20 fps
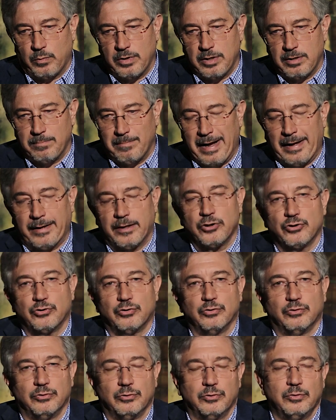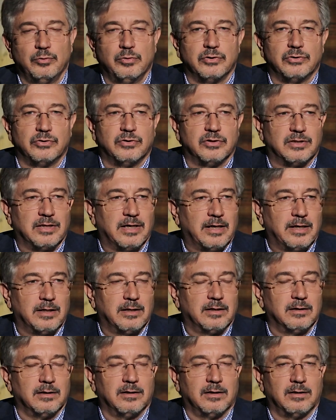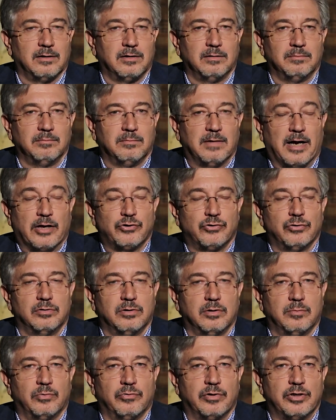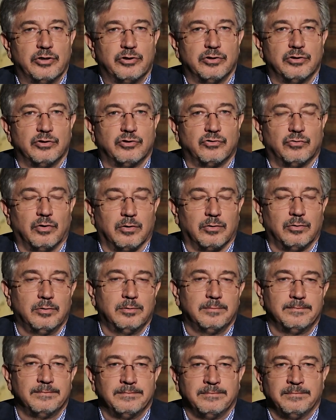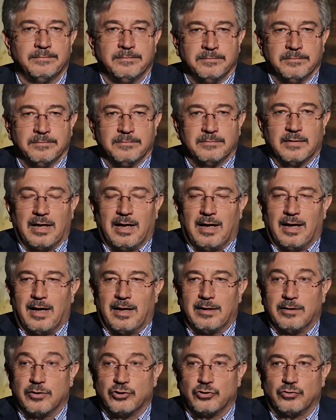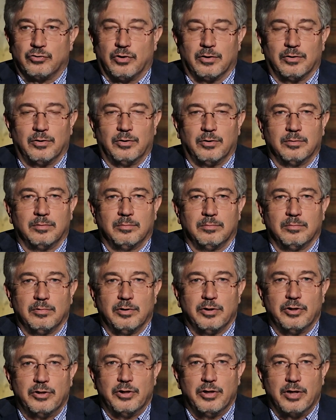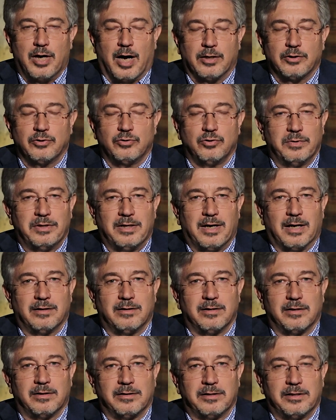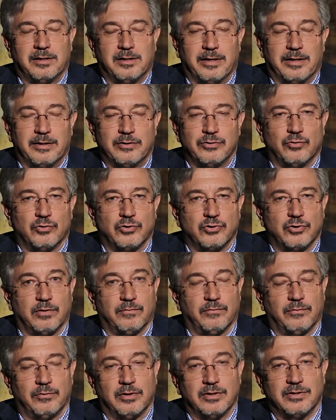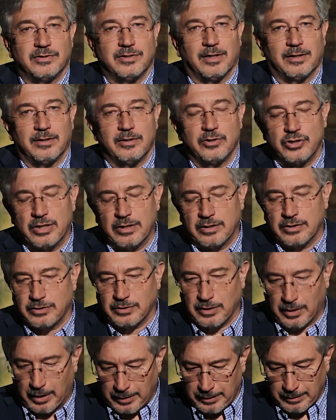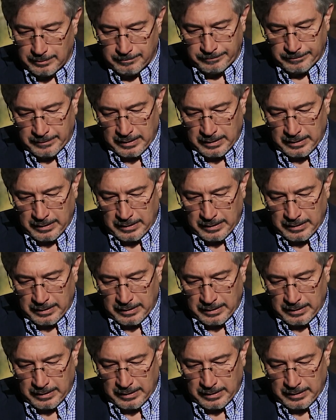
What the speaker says: we managed to do is to take a national liberation struggle and a struggle not to be ethnically cleansed or suffer a second genocide.